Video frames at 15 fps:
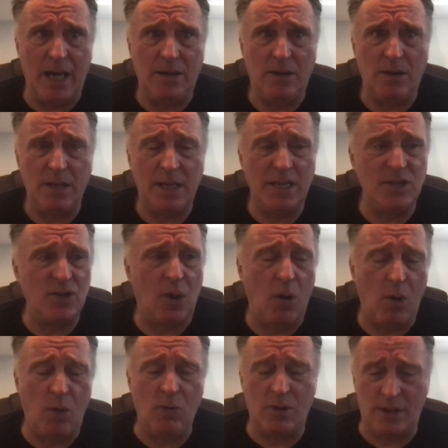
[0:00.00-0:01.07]
His
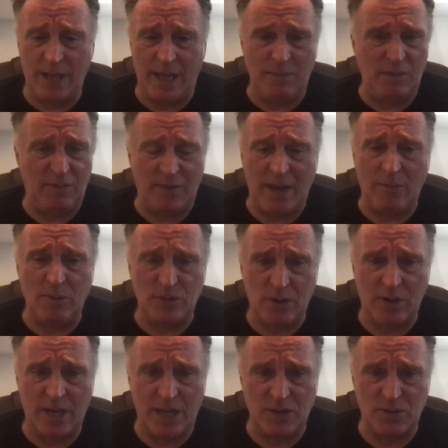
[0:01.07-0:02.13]
whole claim to fame was
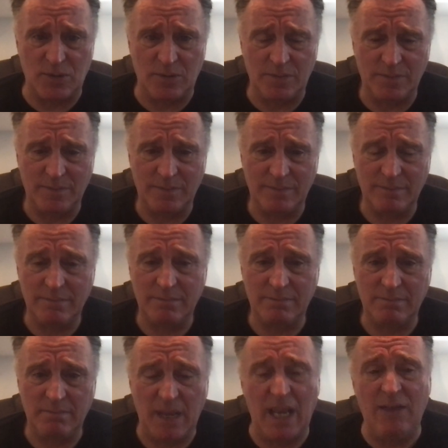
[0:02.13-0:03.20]
orchestral,
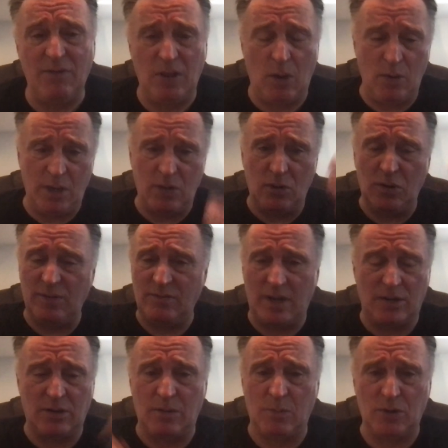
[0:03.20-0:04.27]
even though he could have done
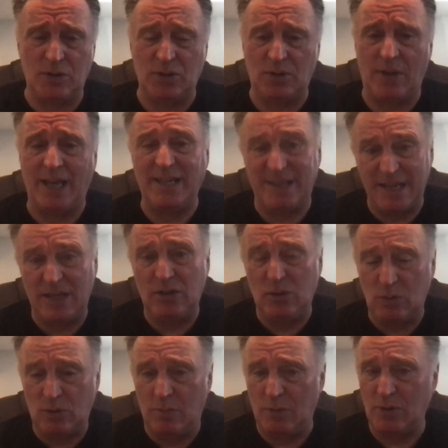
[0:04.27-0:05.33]
commercial and did do
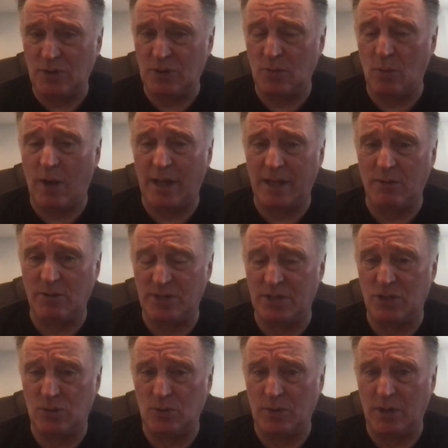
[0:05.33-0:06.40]
commercial while he was at
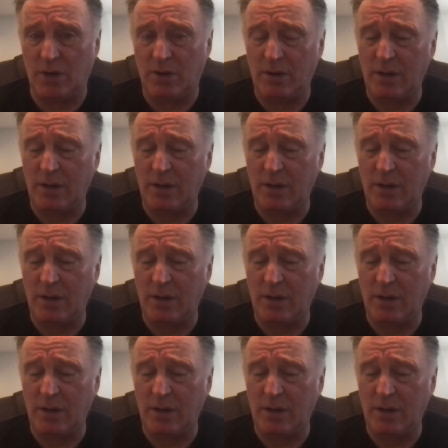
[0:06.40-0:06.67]
Juilliard.